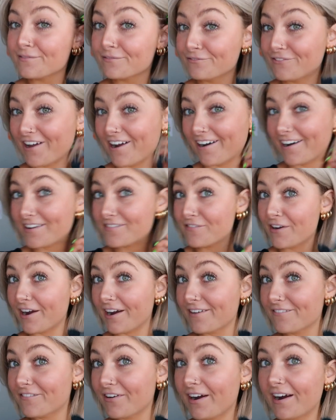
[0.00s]
Very,
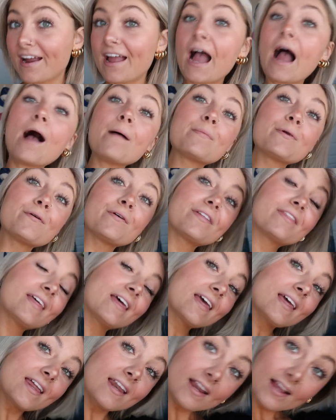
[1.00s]
very, very happy with
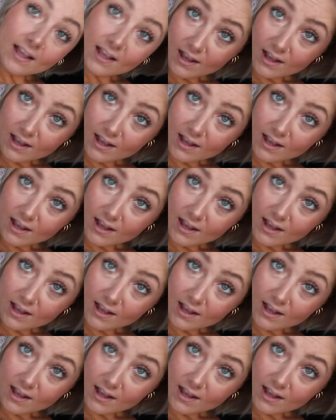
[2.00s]
it.